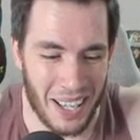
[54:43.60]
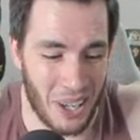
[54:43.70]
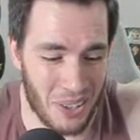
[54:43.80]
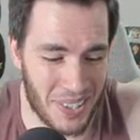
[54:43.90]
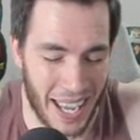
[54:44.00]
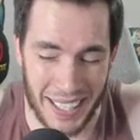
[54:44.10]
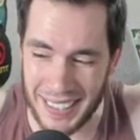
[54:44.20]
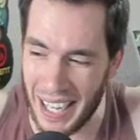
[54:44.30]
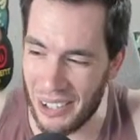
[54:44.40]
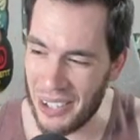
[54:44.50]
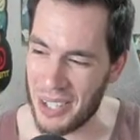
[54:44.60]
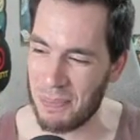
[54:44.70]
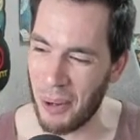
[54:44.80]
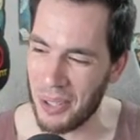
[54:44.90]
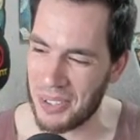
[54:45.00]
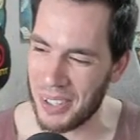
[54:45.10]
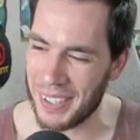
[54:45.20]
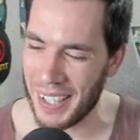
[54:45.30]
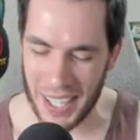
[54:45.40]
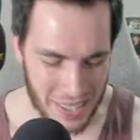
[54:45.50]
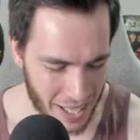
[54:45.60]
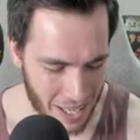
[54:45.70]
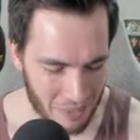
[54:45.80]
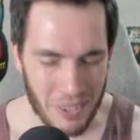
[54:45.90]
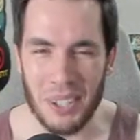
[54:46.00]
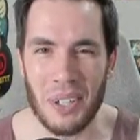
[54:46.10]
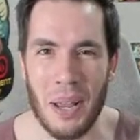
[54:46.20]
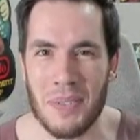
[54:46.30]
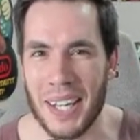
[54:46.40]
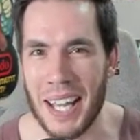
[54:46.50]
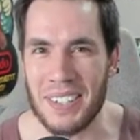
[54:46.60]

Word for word: Huge thanks to Heritage sponsoring tonight. Videogames at